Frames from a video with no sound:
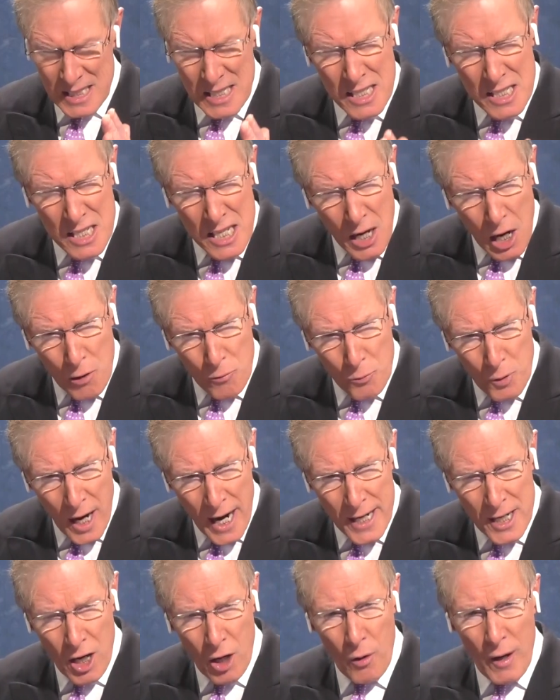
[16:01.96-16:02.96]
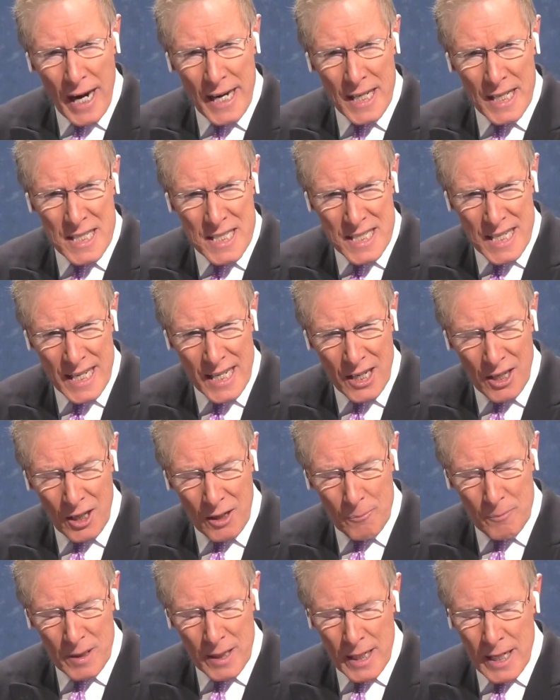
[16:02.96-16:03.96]
a, mm. a rhino and a
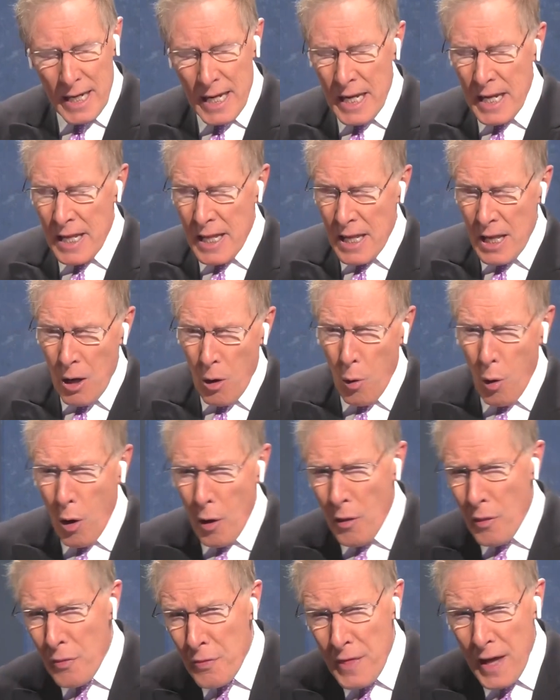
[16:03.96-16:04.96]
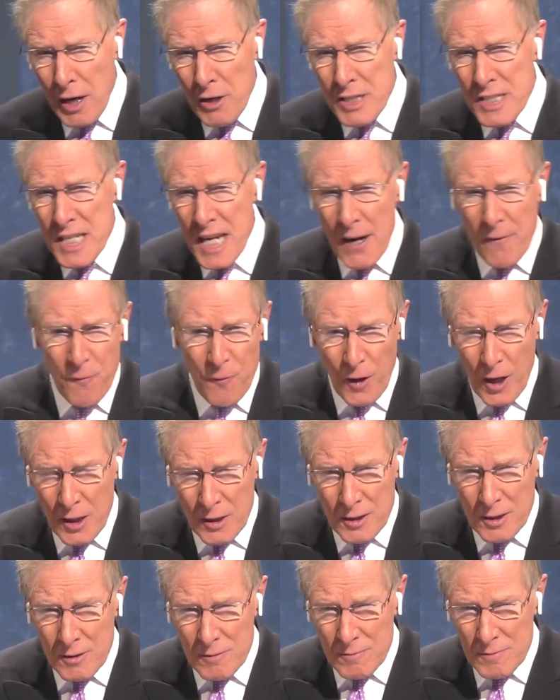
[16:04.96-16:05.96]
deer. They're
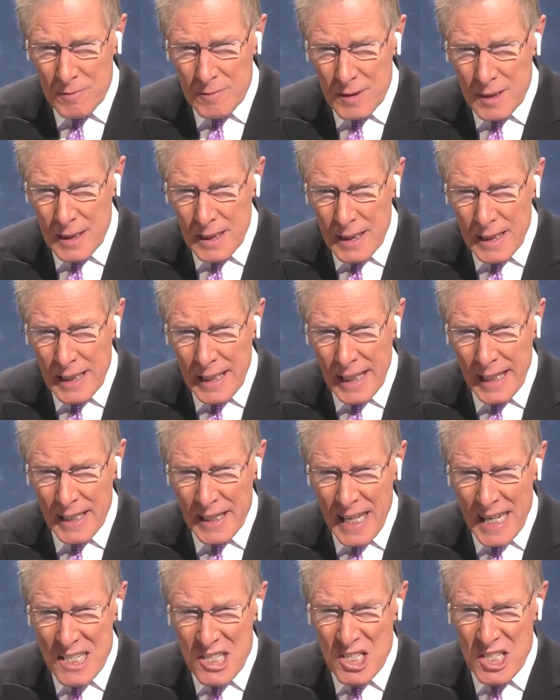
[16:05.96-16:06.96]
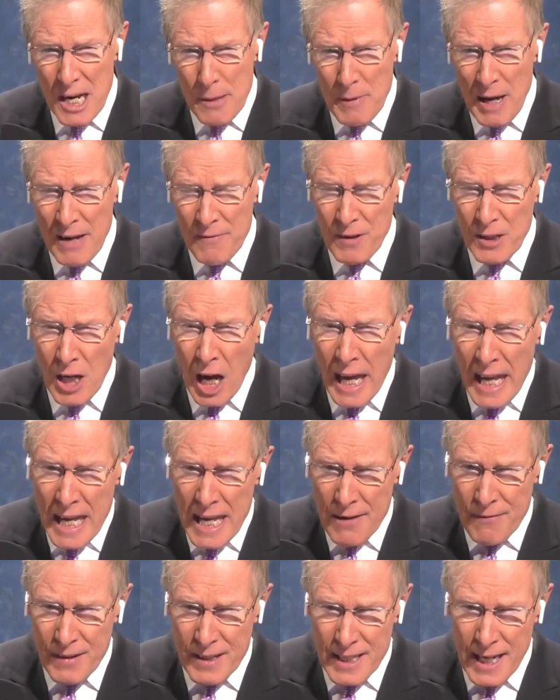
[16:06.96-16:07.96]
different in that some have an
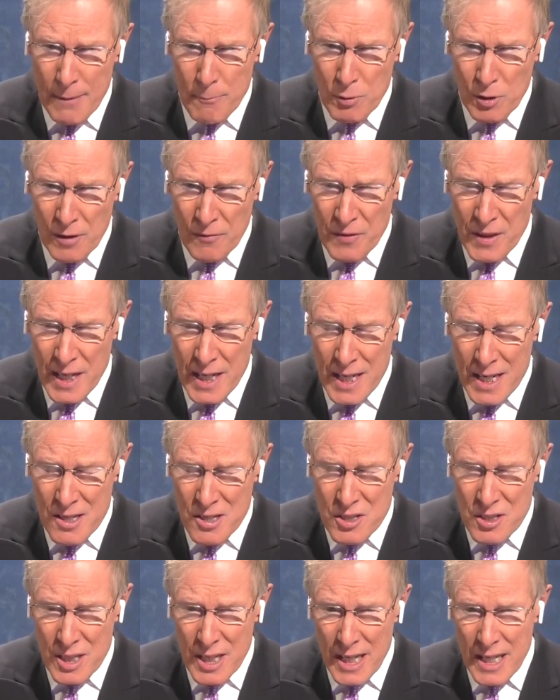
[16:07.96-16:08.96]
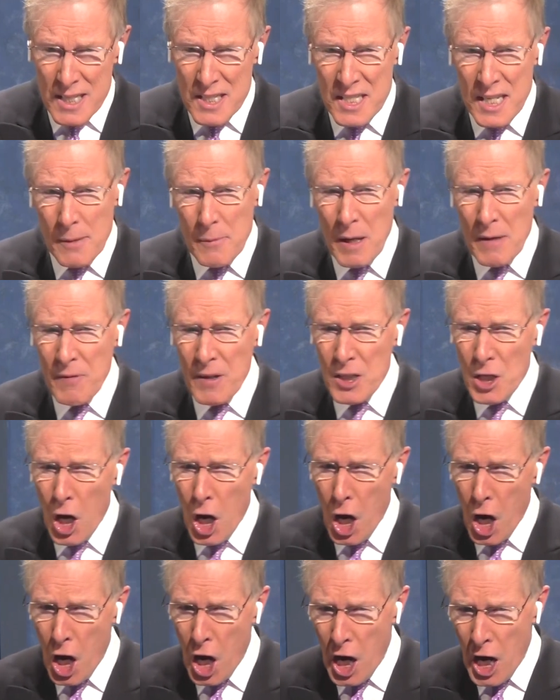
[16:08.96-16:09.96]
even number of these and some have an
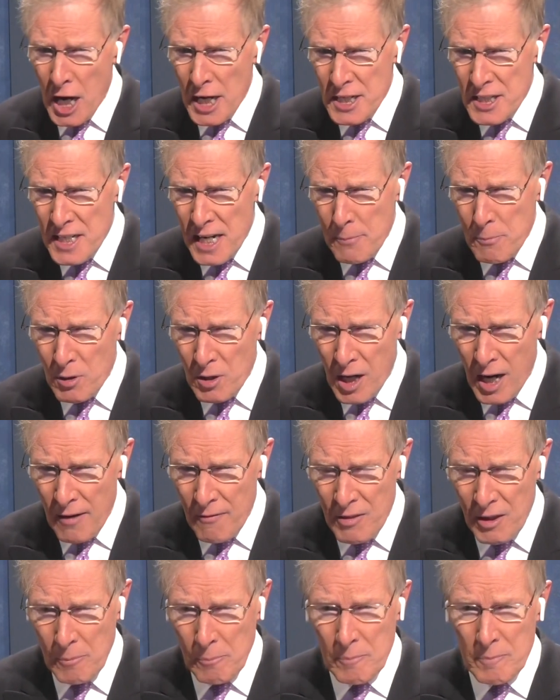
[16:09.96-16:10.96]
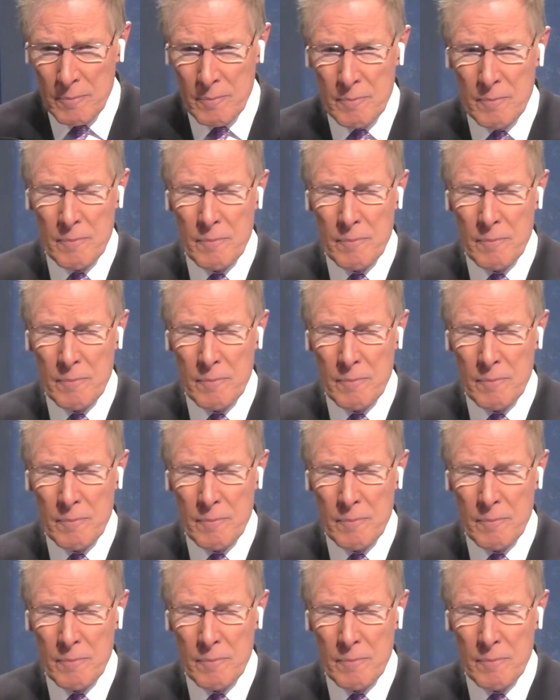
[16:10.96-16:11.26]
odd number of them.